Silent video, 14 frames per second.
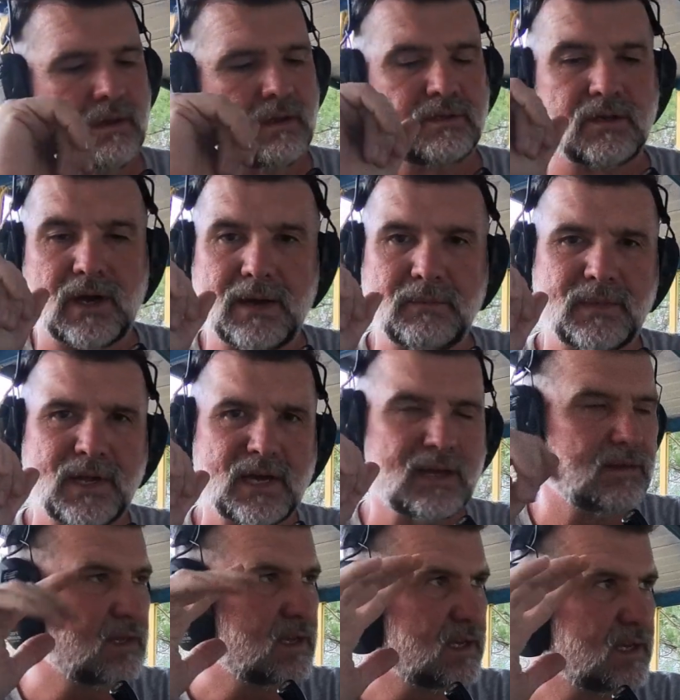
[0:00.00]
So I am
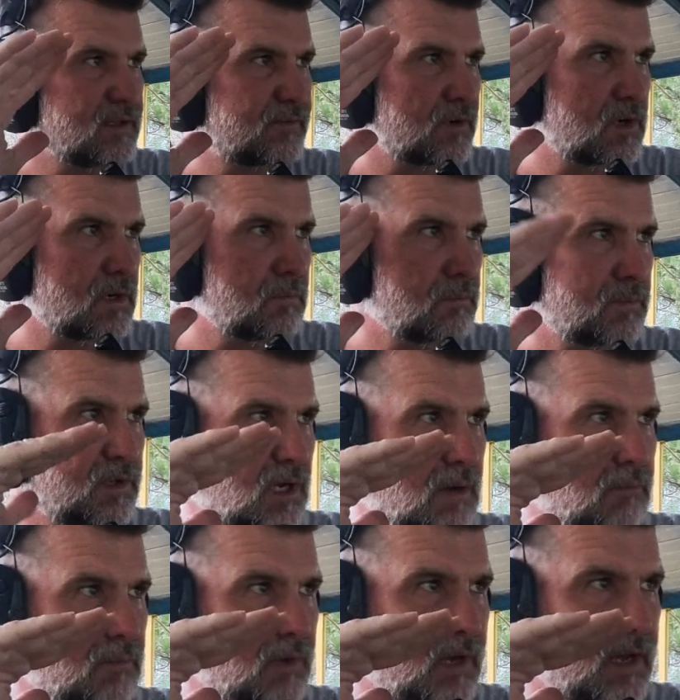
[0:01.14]
taking these from
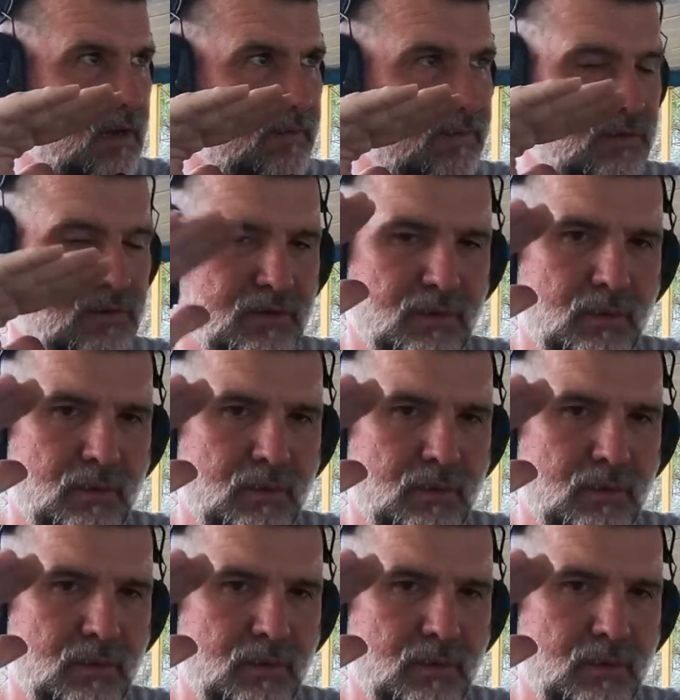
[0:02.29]
top left to the